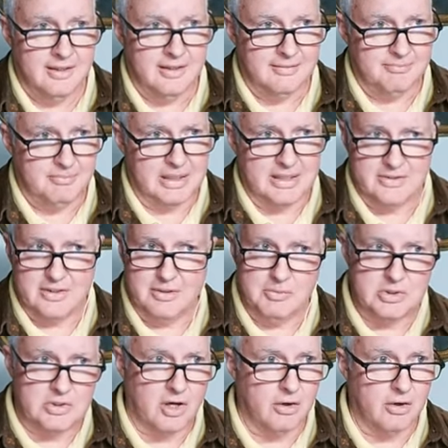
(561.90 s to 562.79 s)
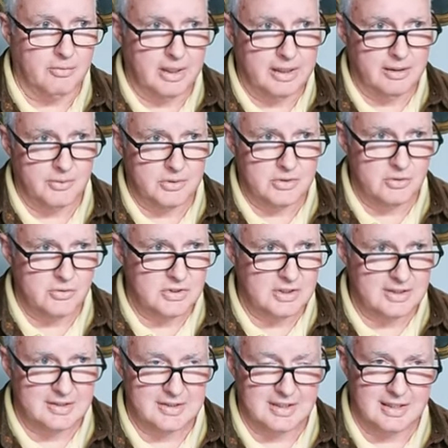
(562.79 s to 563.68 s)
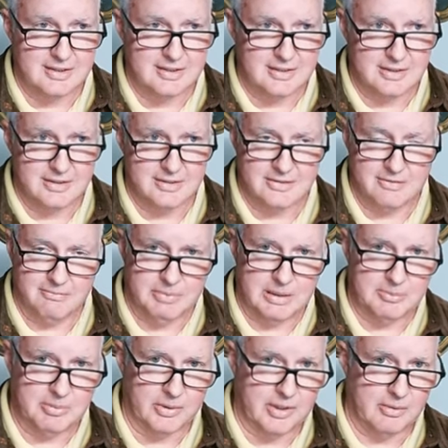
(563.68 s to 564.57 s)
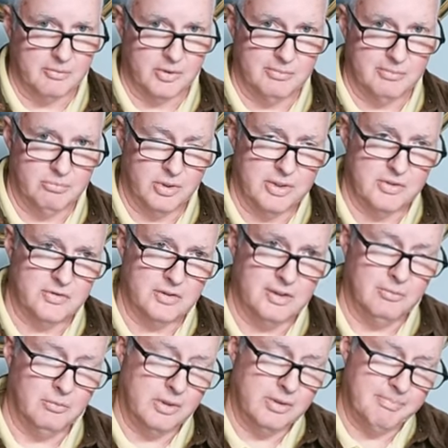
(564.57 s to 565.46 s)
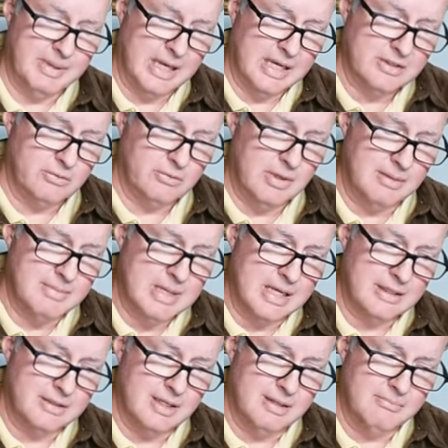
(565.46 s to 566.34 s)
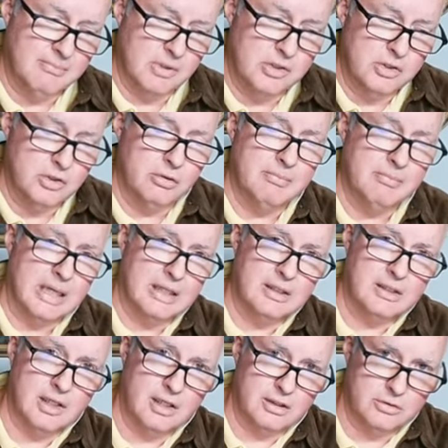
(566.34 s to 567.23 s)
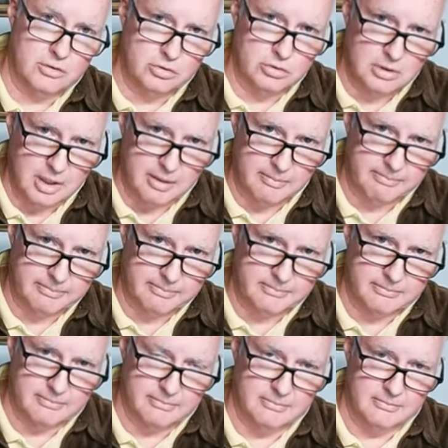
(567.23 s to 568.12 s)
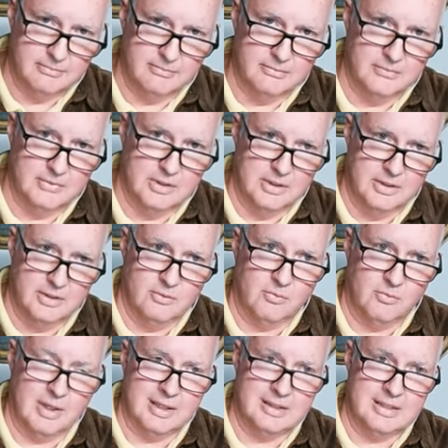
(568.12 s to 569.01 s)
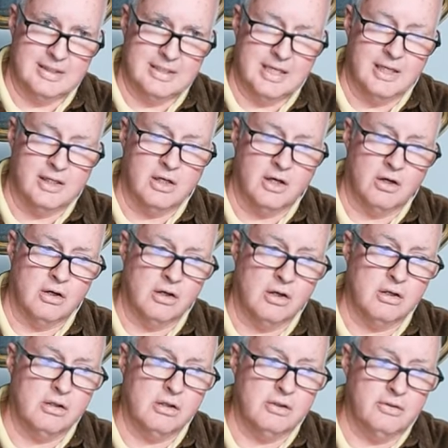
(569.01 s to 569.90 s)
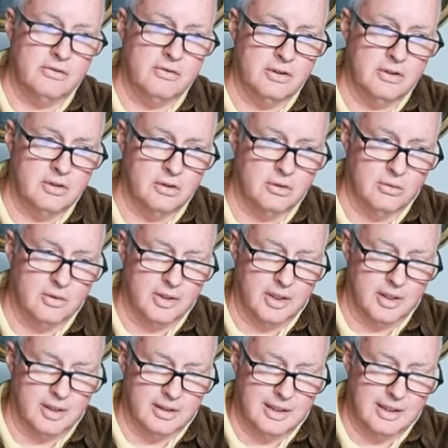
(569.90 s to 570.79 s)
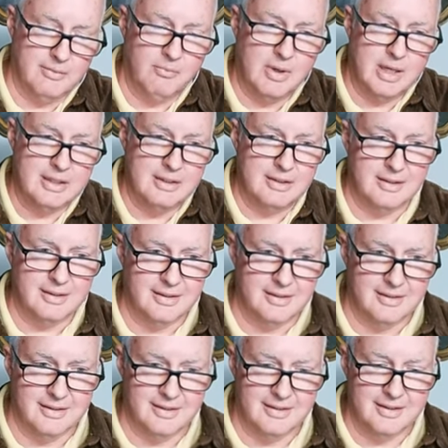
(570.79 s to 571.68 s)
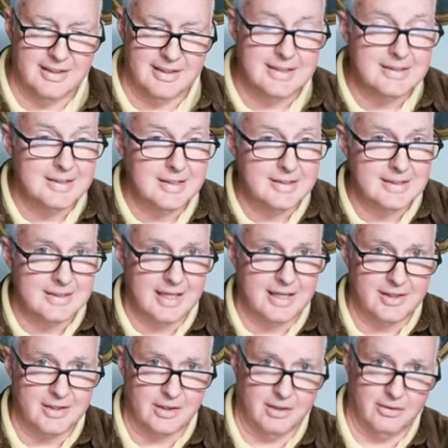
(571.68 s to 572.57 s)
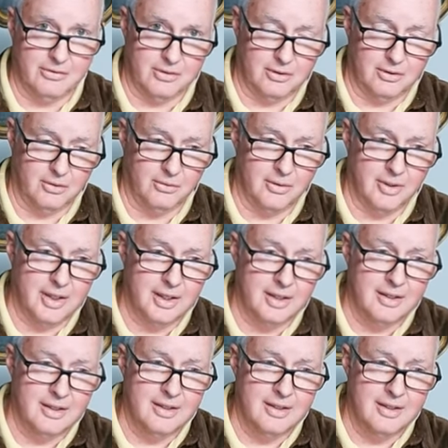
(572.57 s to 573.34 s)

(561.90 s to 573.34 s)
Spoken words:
because he was already reducing sentences of people that were in prison. It would have passed way back then, but your man, Donald Trump, wanted to take all the glory. And when he did take all the glory,